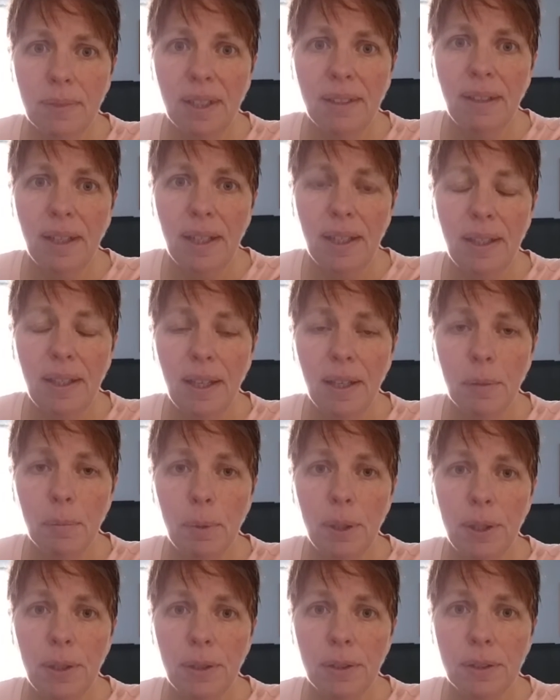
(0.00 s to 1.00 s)
like the egg
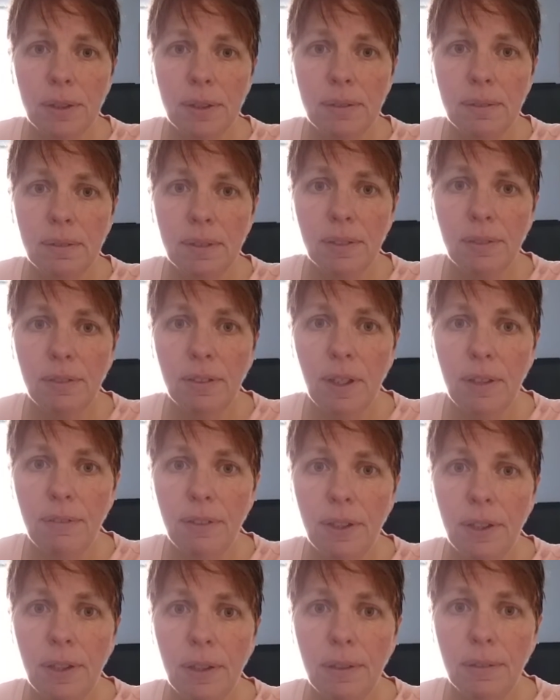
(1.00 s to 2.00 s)
beaters. They're
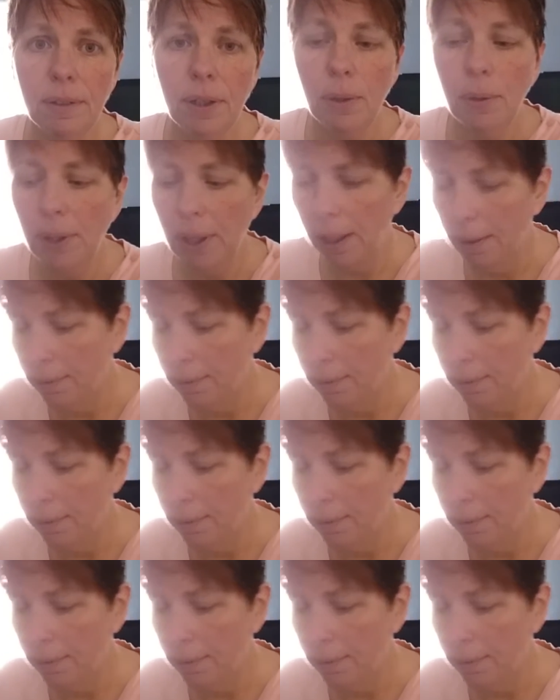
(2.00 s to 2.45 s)
fluffier. Okay,